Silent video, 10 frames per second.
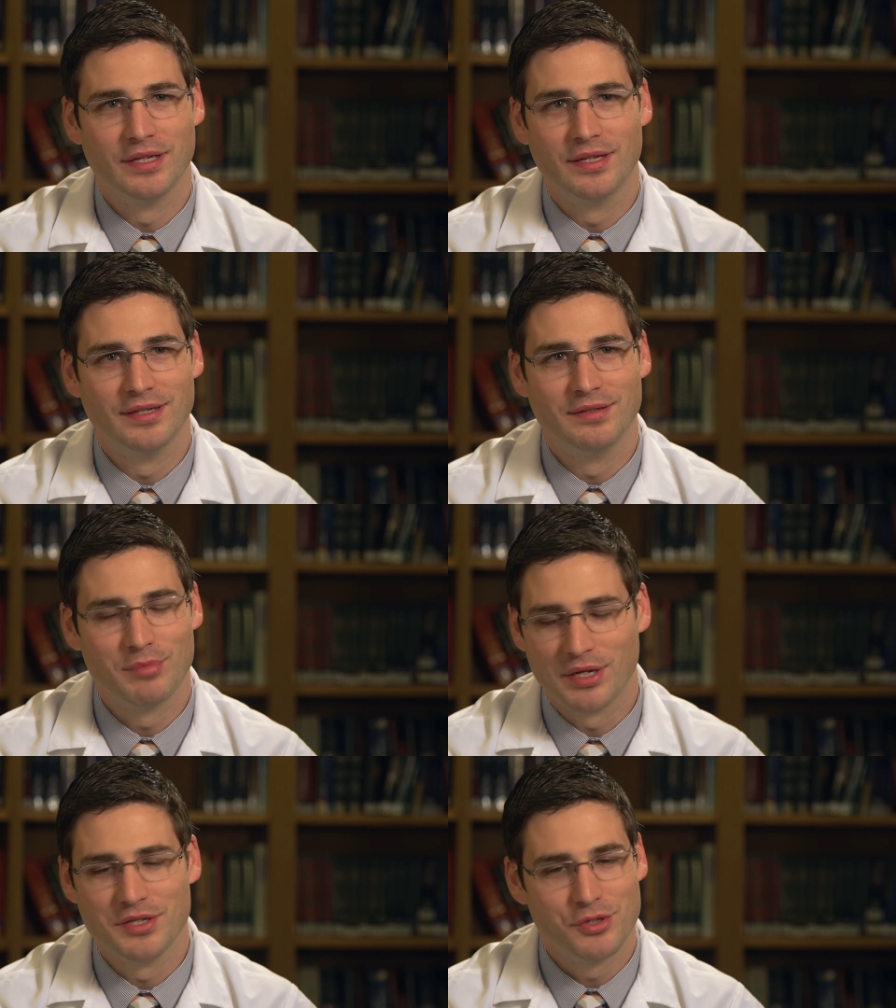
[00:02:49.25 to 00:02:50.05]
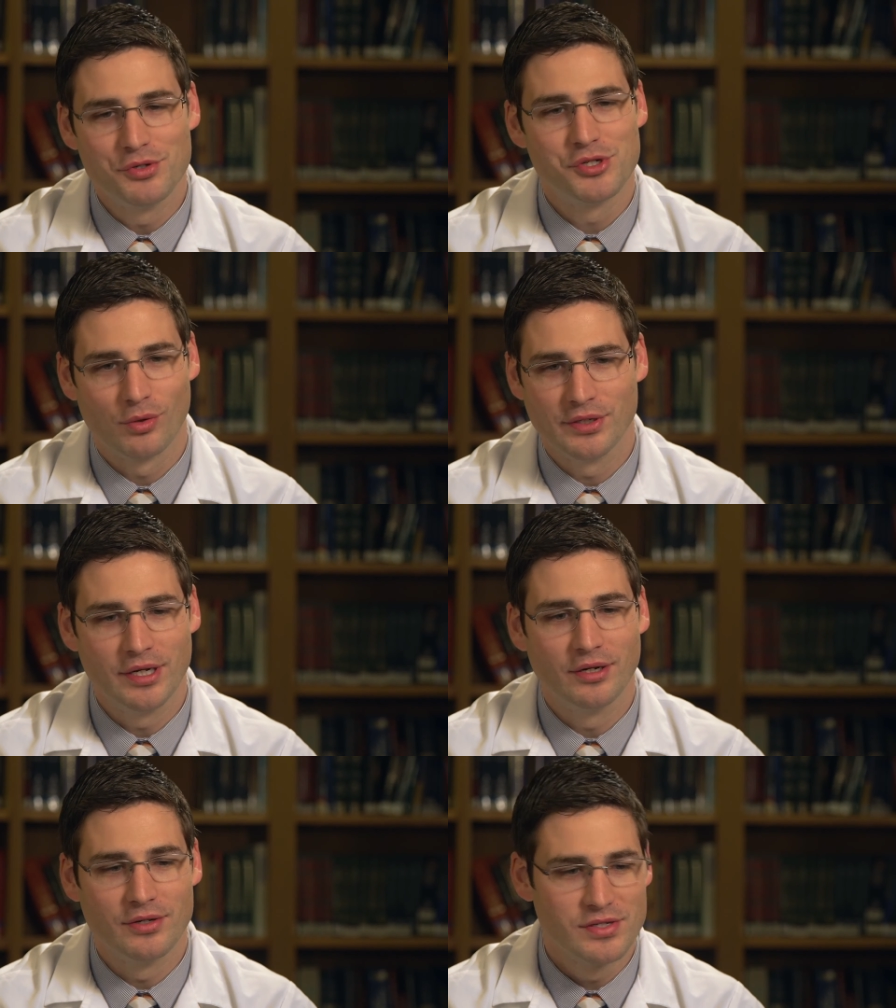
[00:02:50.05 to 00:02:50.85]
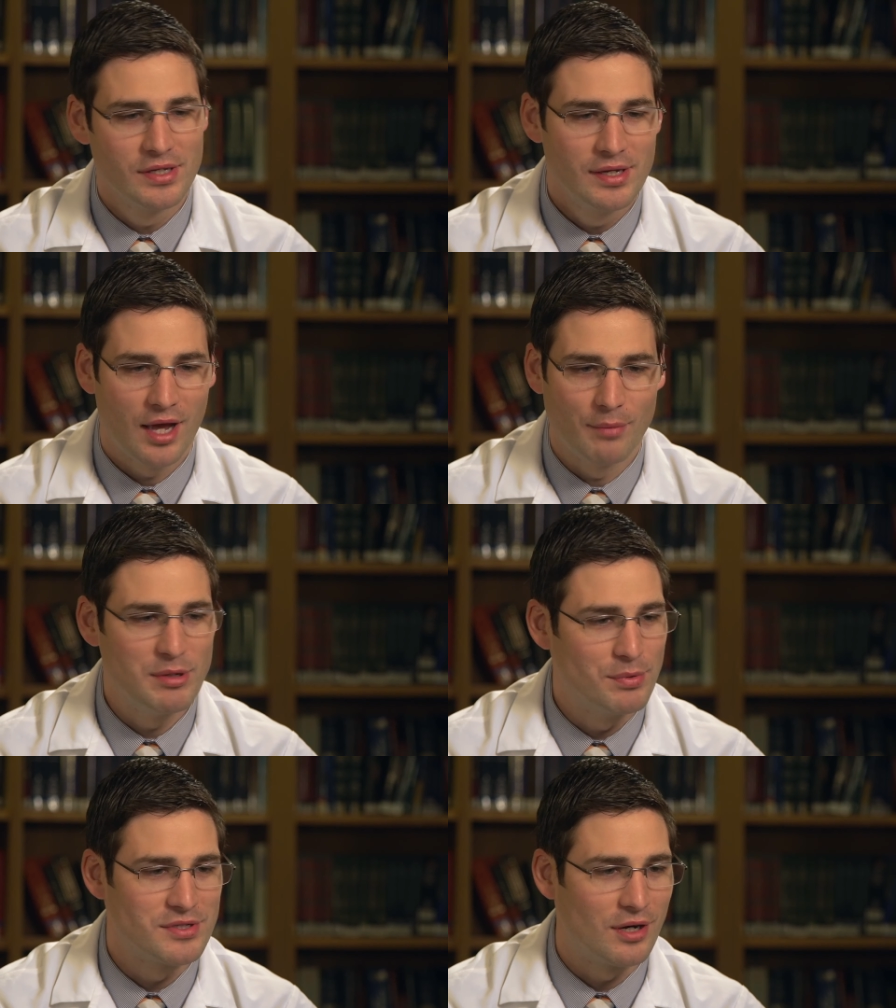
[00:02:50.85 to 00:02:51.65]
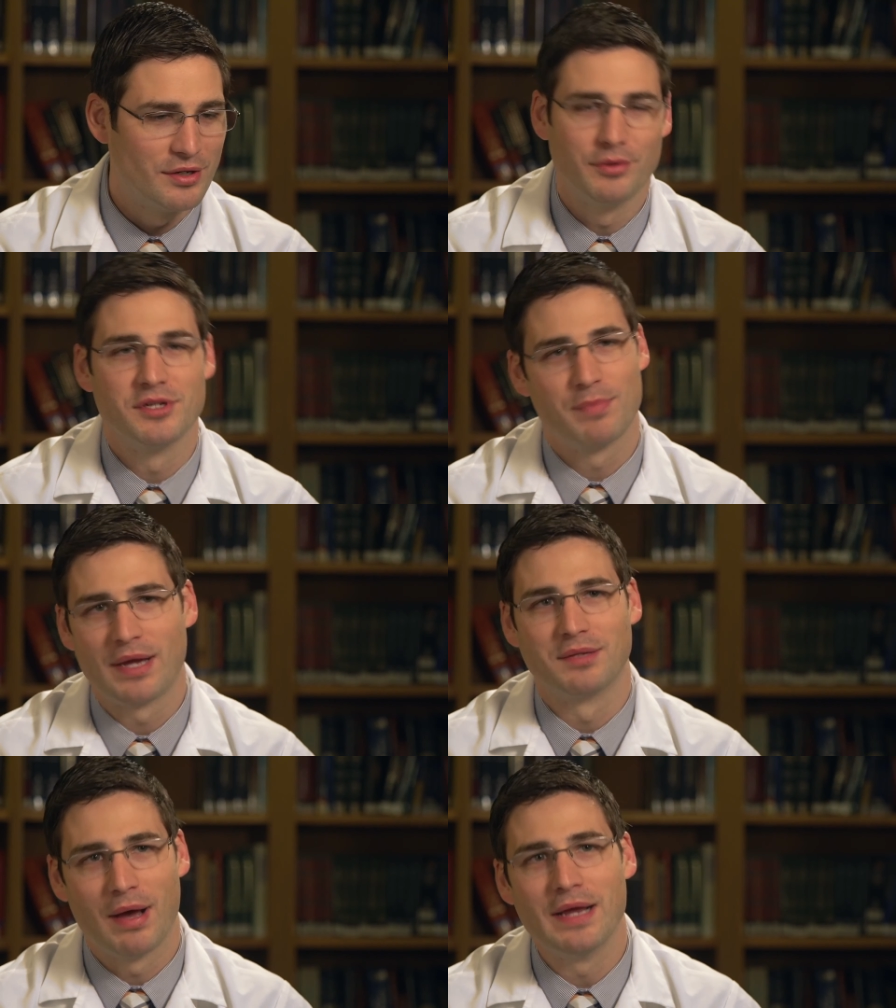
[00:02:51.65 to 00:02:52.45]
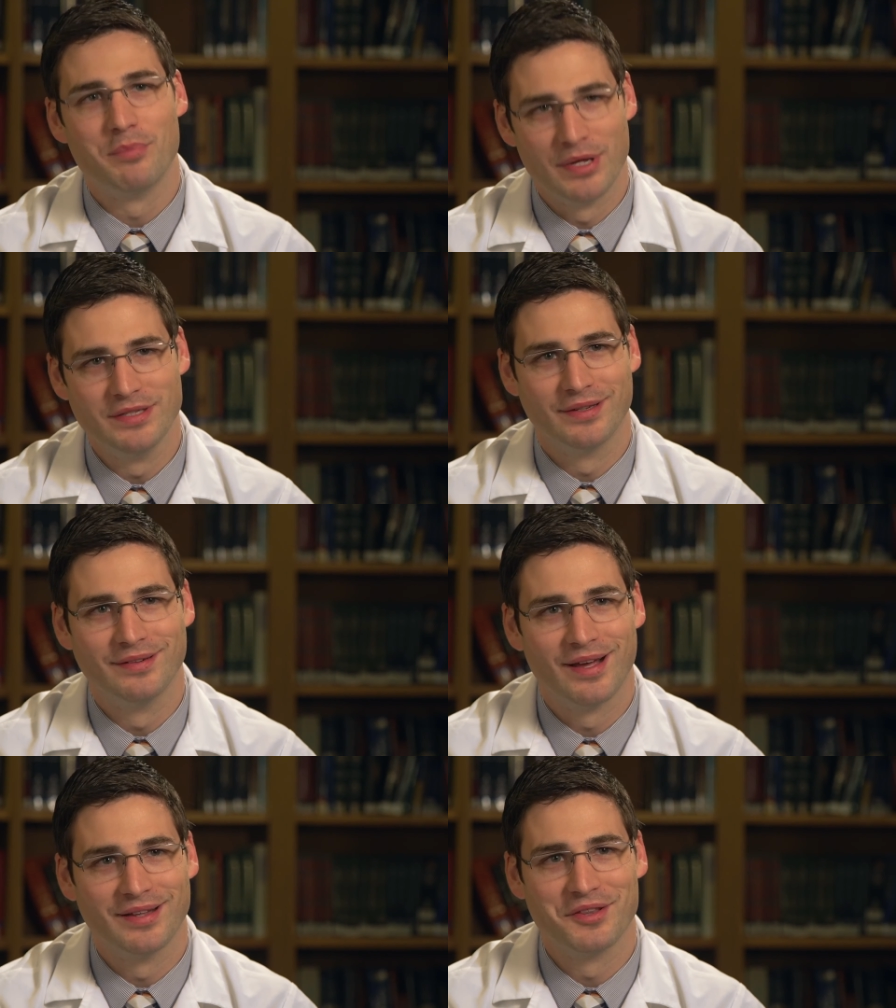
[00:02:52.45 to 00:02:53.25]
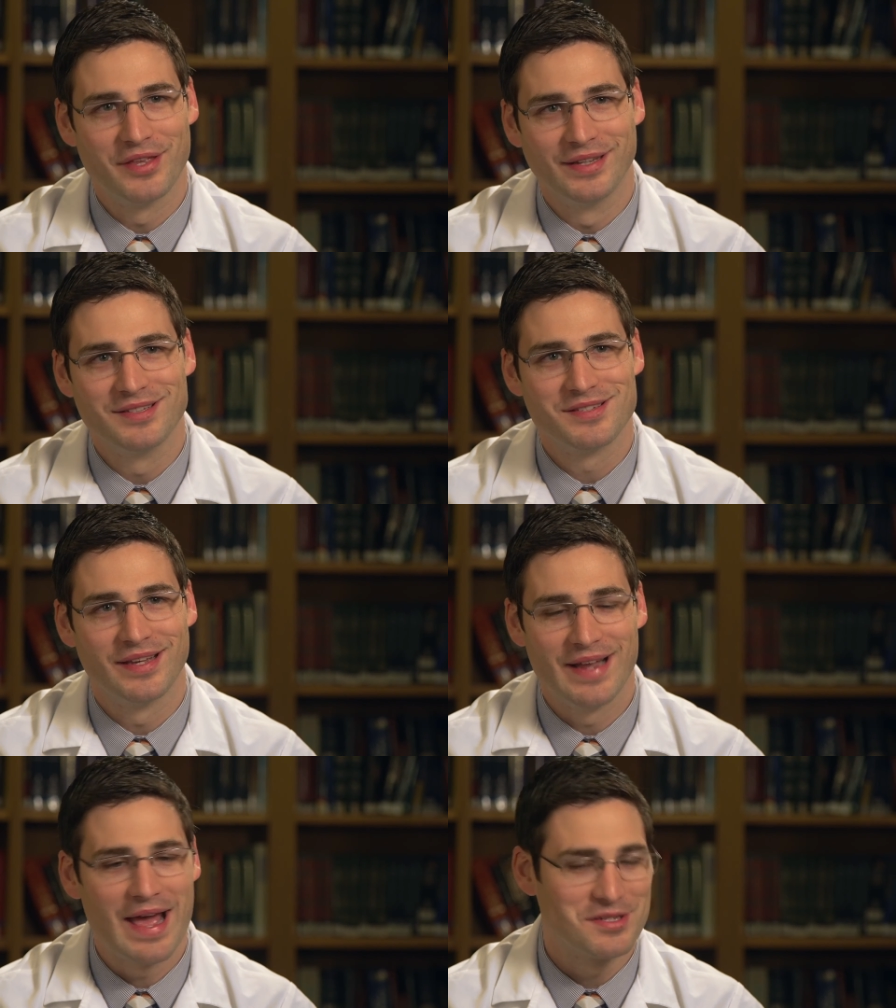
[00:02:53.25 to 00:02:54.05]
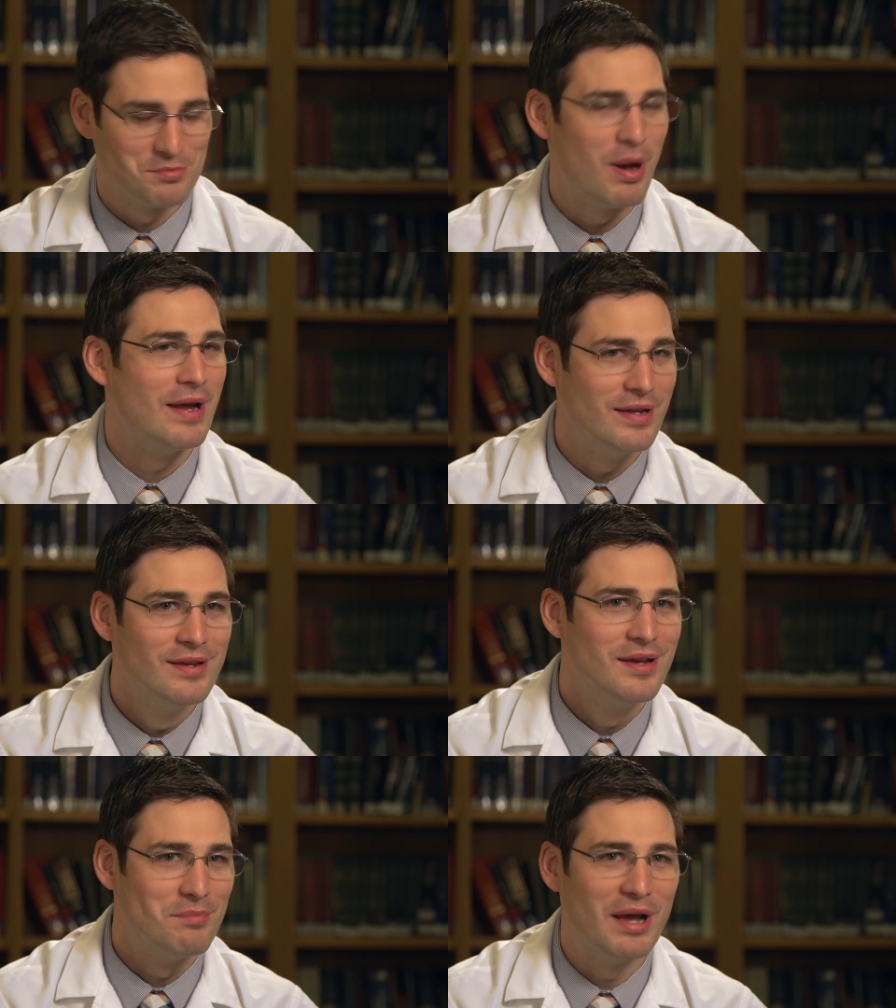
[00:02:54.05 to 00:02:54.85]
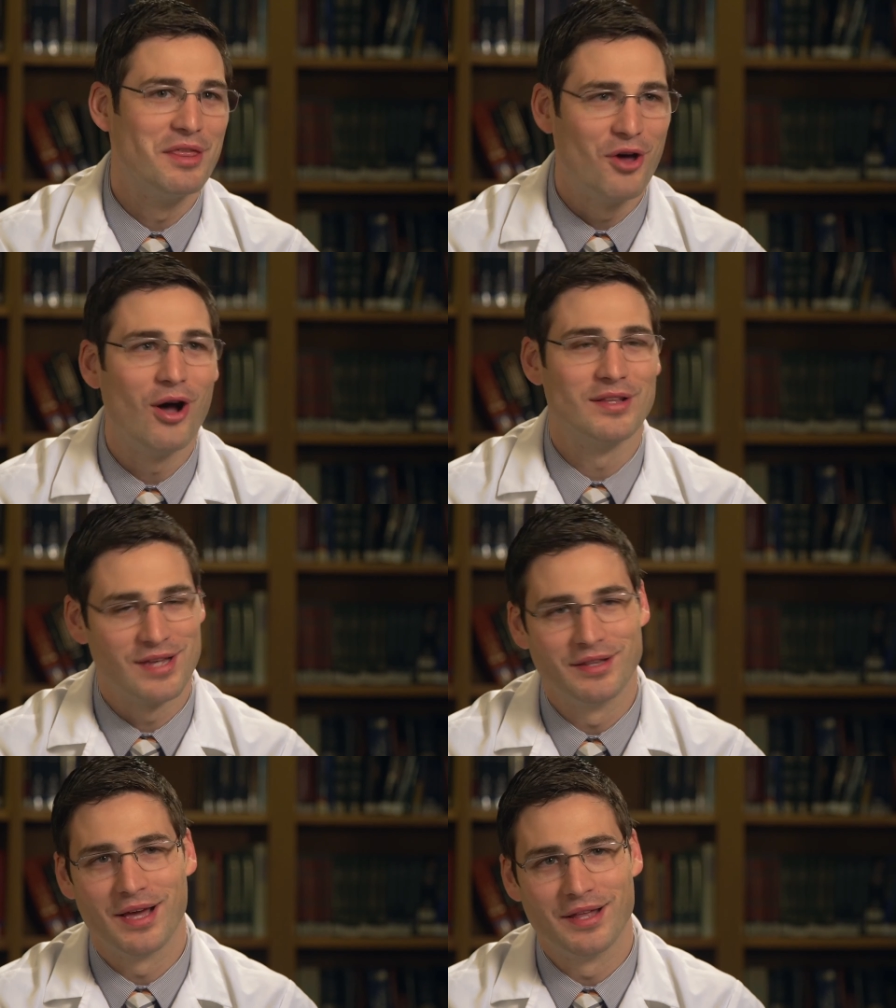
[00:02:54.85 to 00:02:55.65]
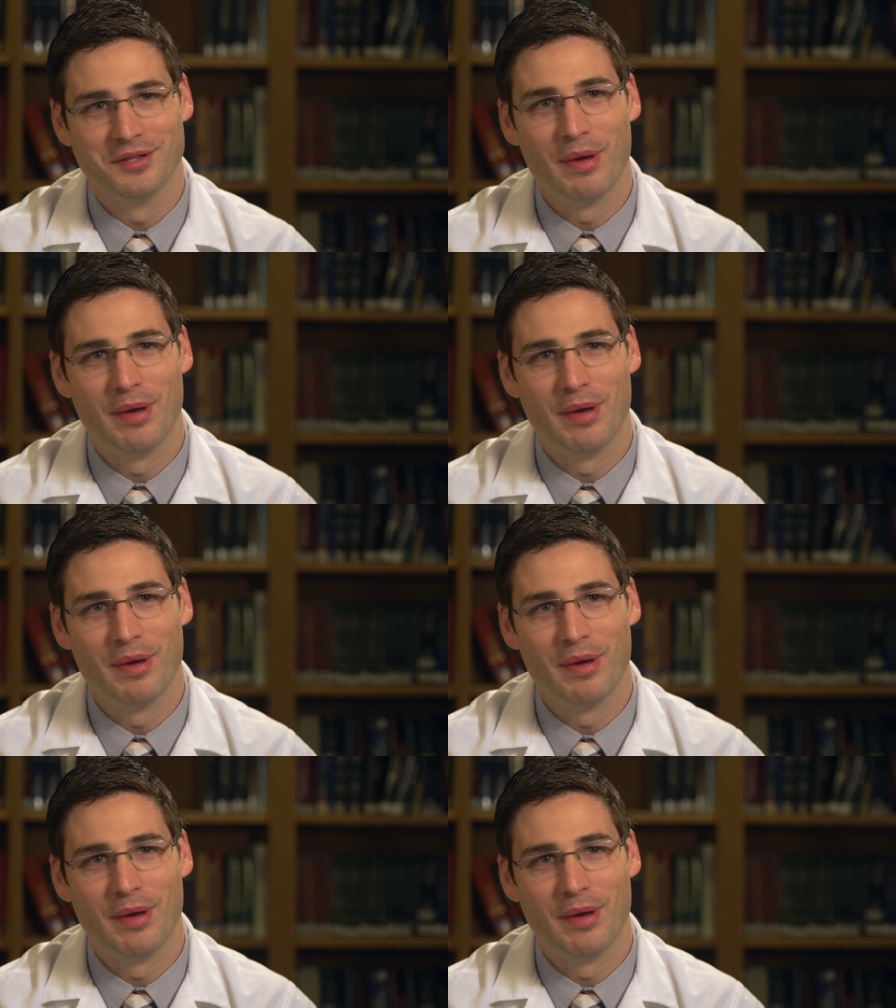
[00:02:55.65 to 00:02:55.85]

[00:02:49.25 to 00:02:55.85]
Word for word: And, but in two short years, um, people started to respect my opinion on things and ask my, my thoughts on the, on the